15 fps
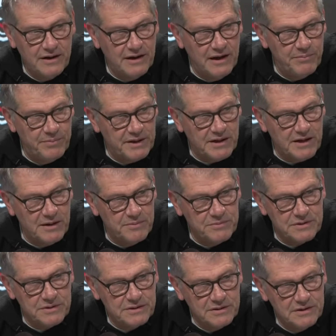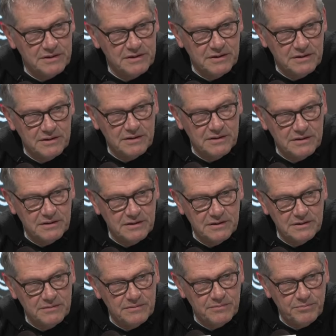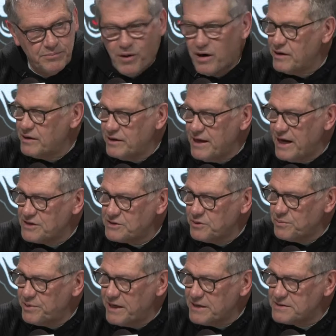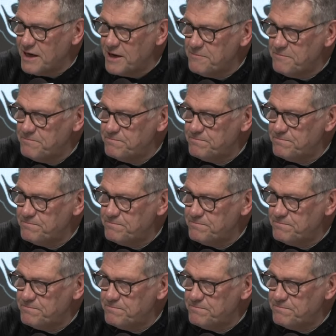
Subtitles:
it becomes part of the national pastime.